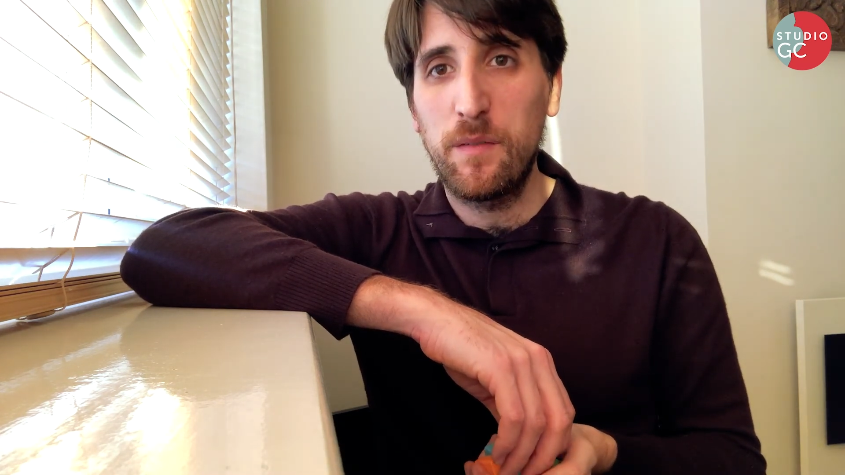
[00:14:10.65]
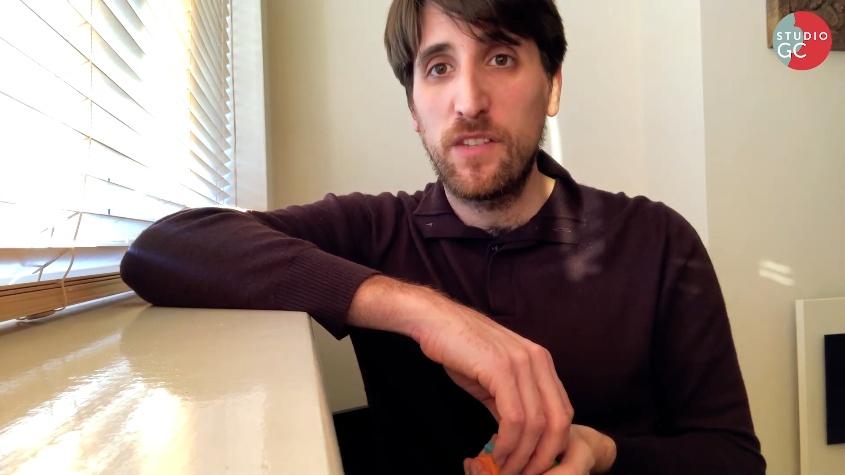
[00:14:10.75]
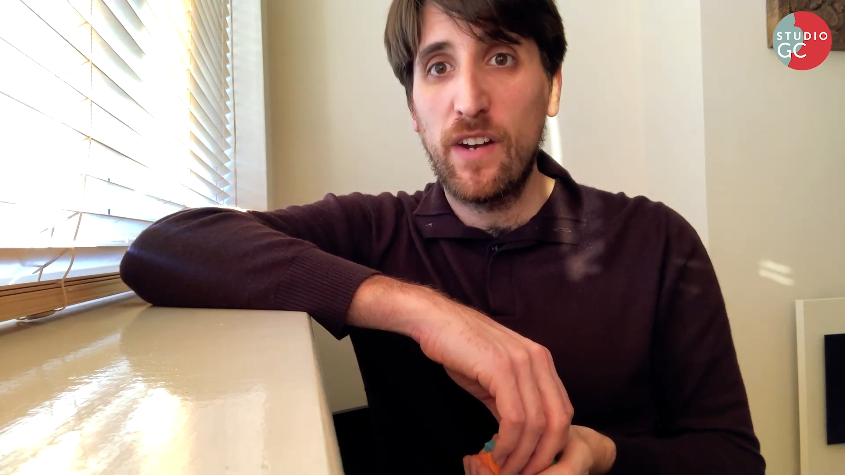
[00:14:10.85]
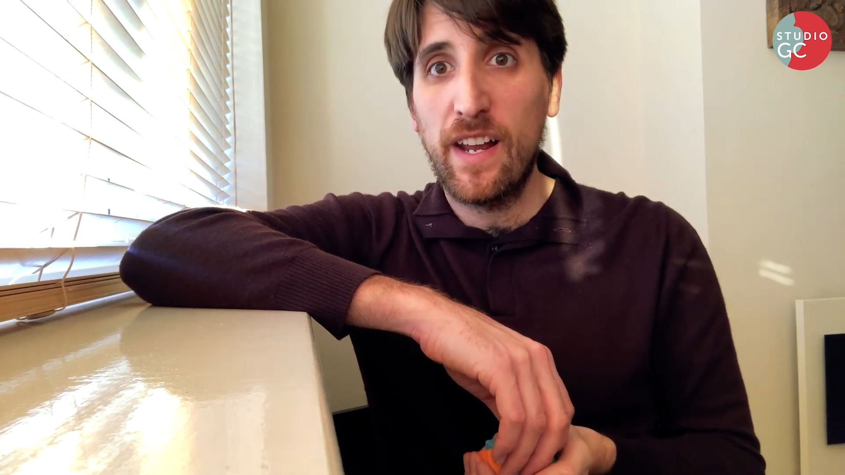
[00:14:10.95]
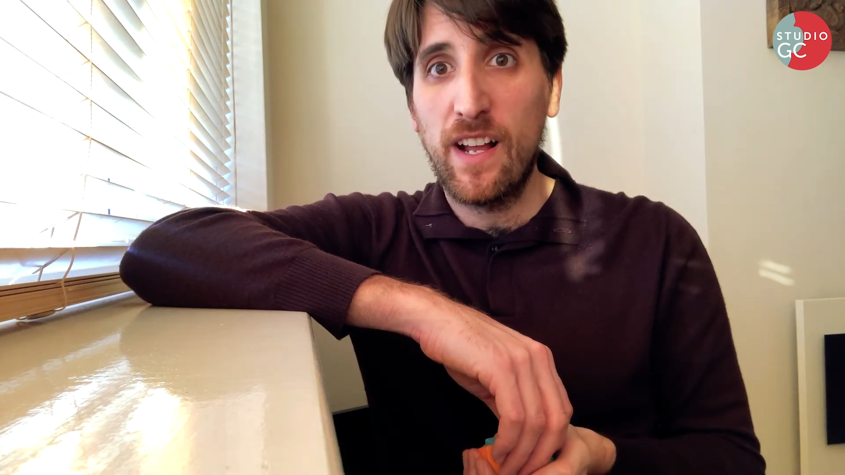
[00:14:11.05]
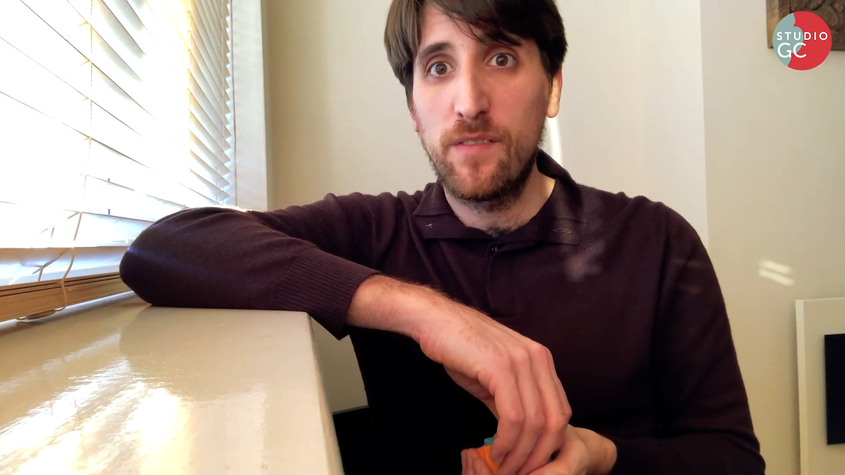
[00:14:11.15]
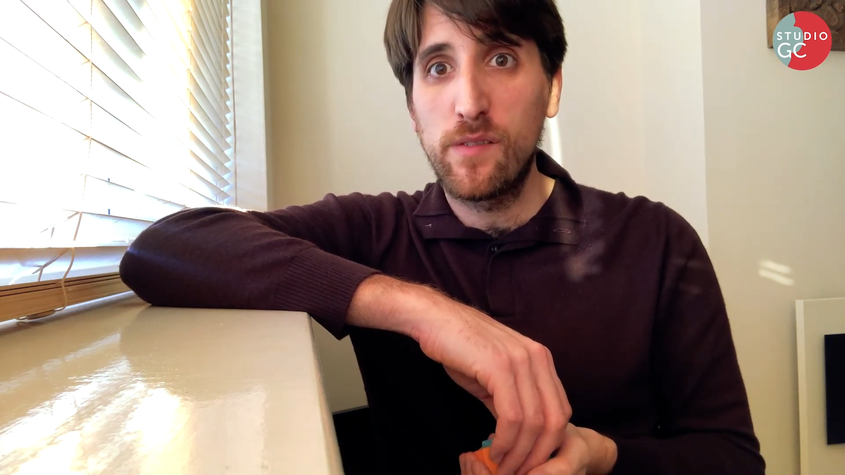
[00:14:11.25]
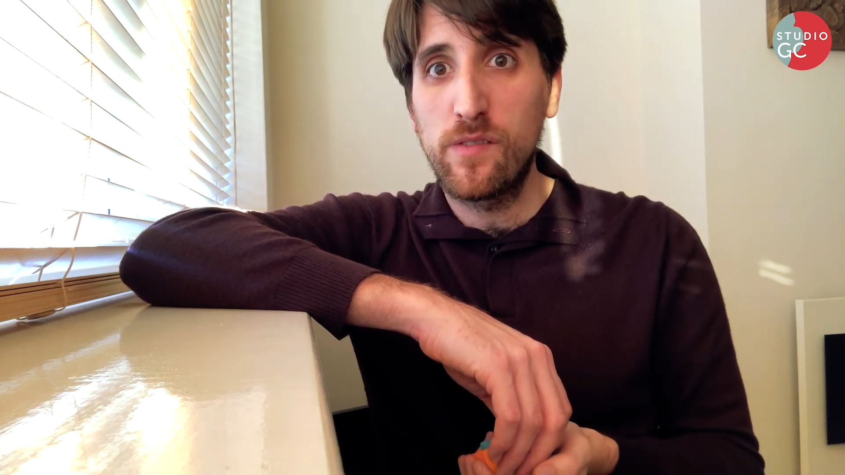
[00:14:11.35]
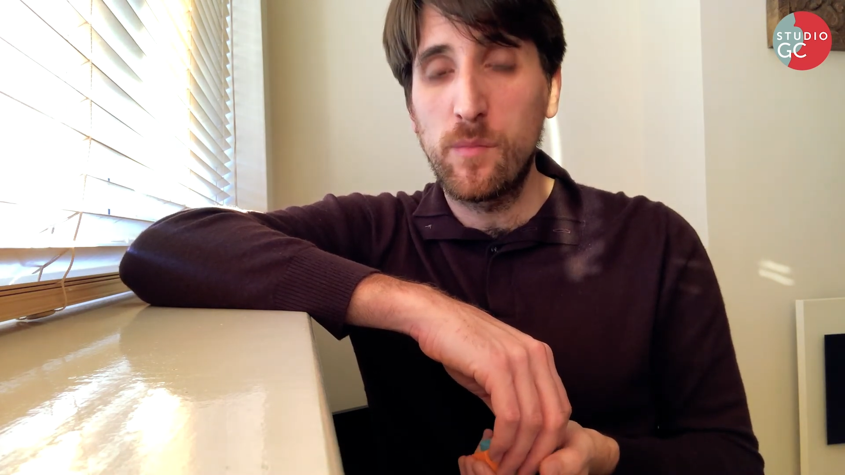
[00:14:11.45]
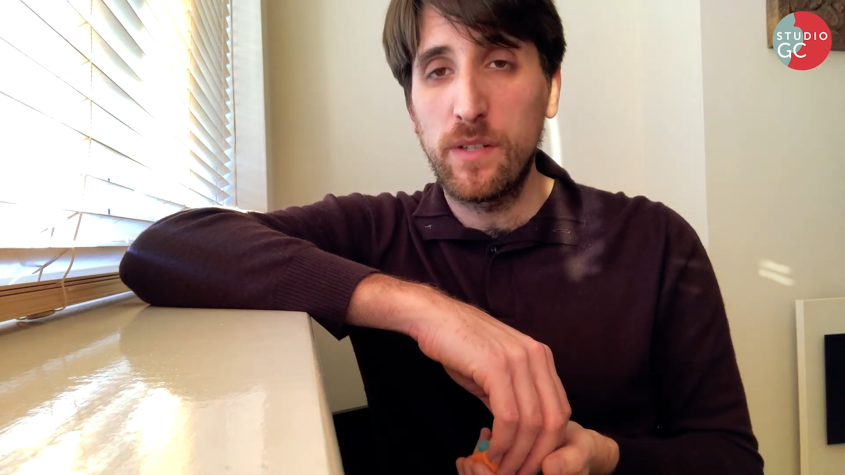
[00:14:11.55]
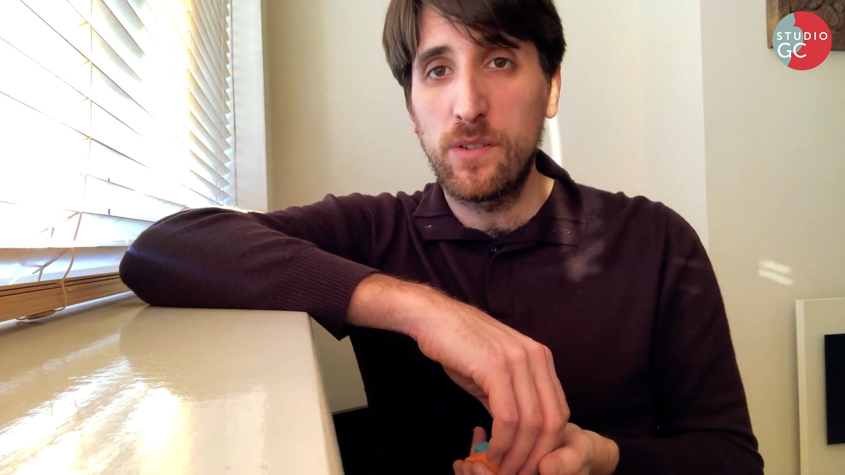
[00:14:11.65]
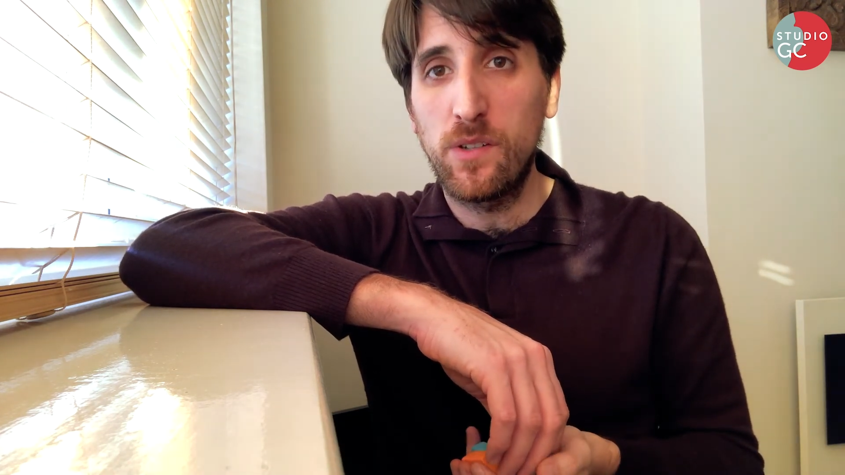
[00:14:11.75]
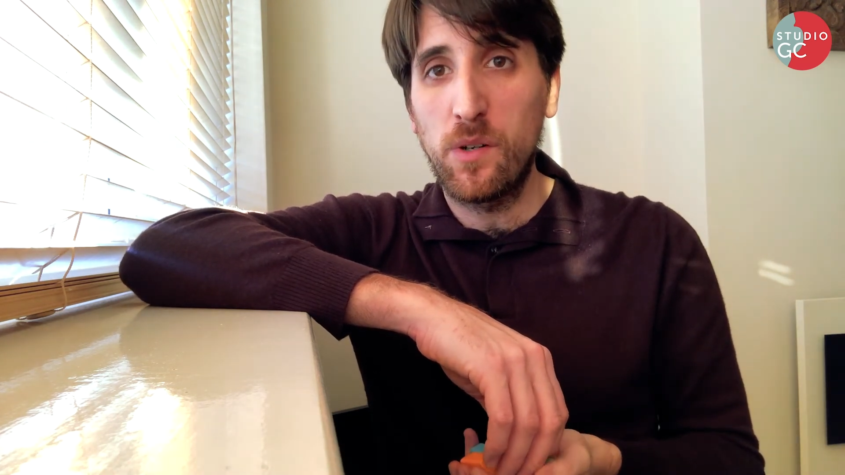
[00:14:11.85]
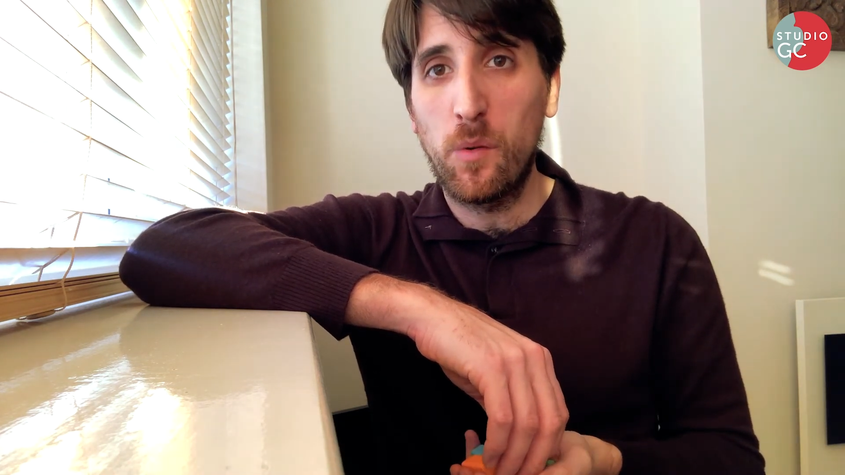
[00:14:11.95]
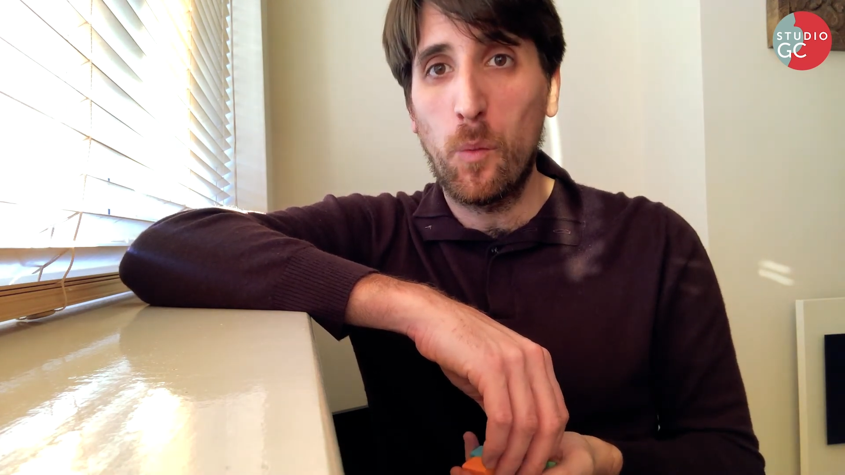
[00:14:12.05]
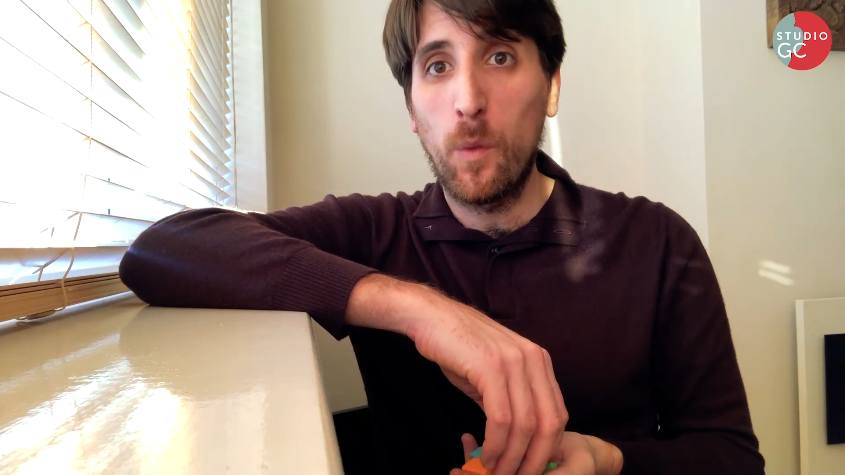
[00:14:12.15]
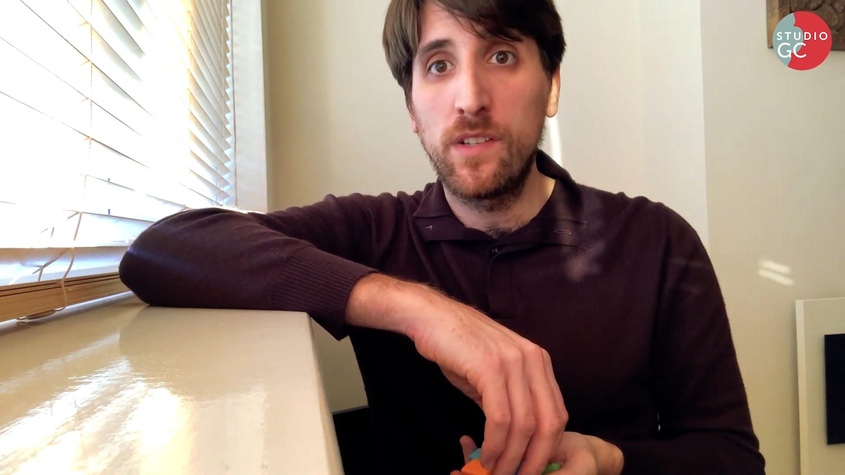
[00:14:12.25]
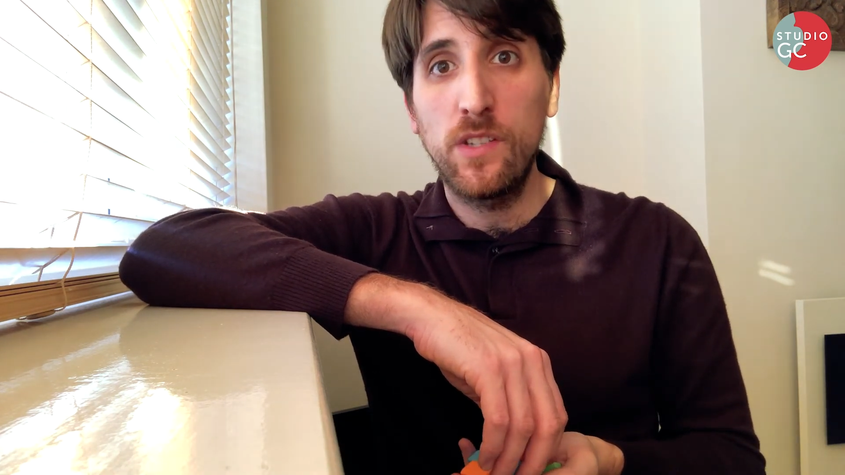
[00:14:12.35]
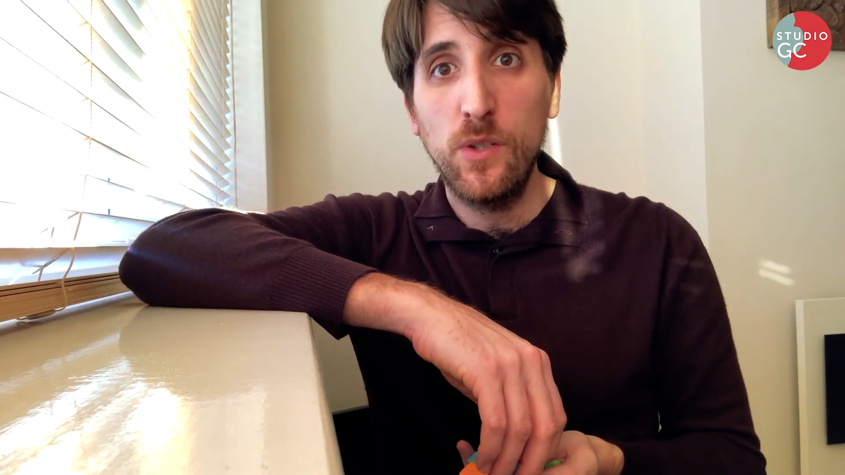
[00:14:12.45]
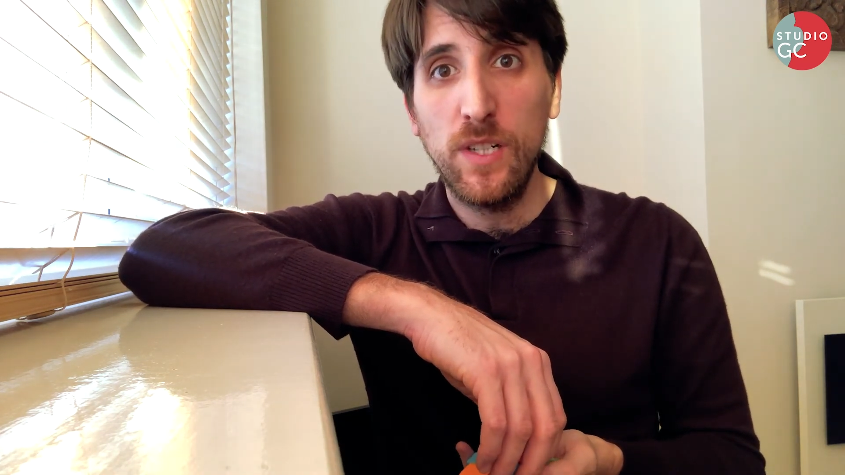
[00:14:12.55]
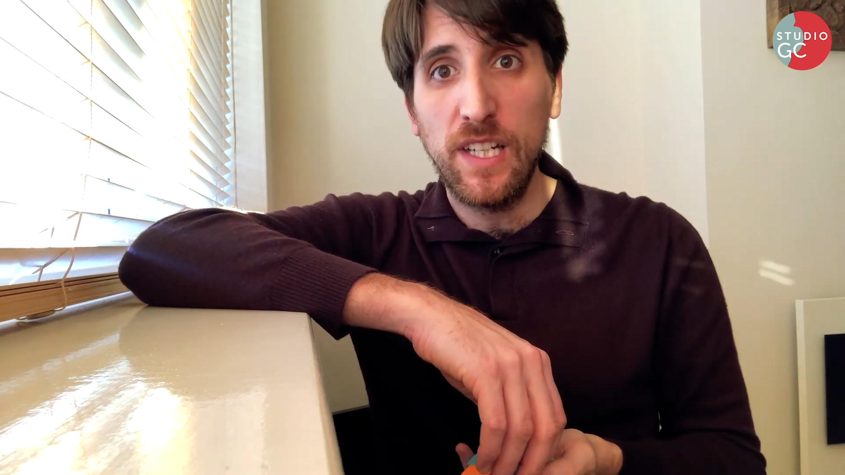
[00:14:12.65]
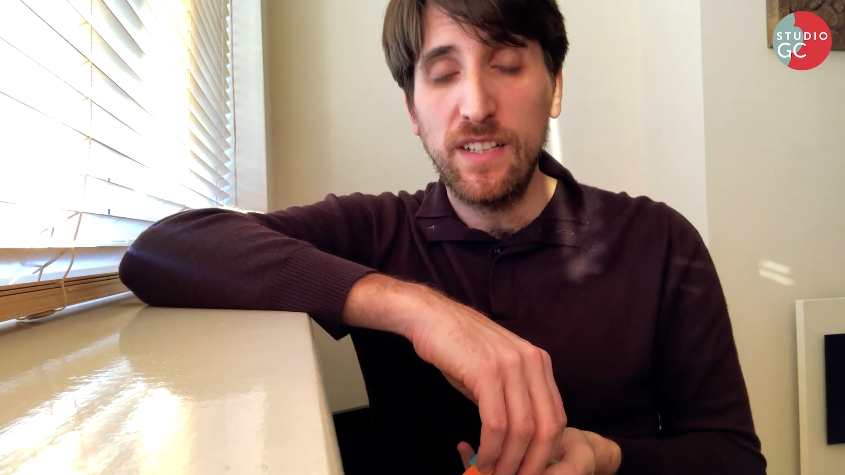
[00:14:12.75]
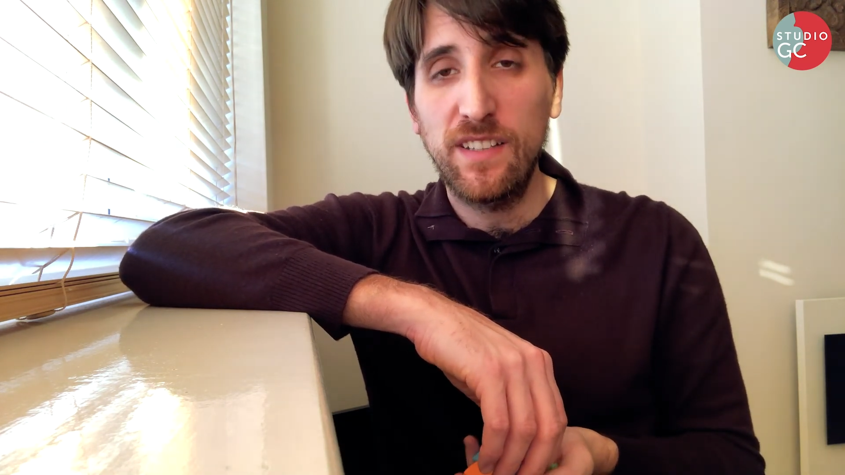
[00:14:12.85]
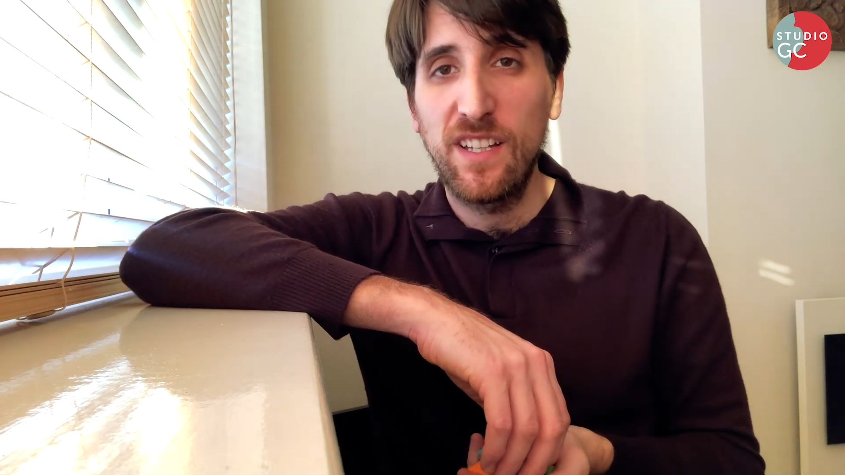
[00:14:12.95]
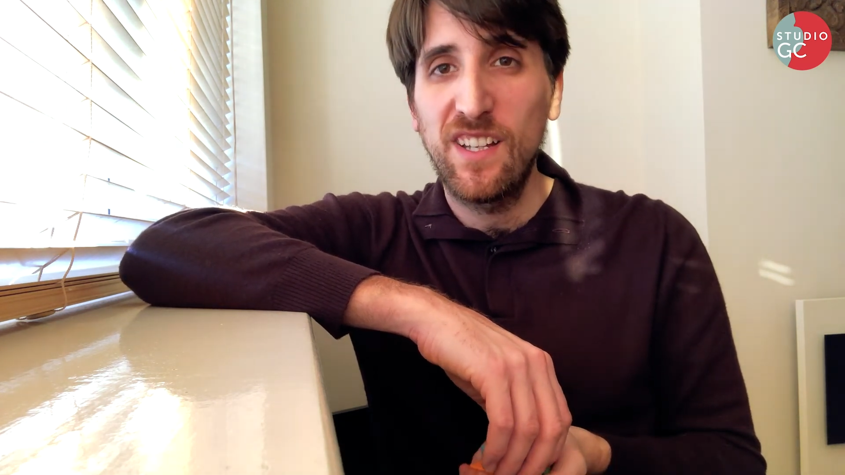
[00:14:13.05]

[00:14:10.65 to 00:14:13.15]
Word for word: it's very helpful for me to know what you need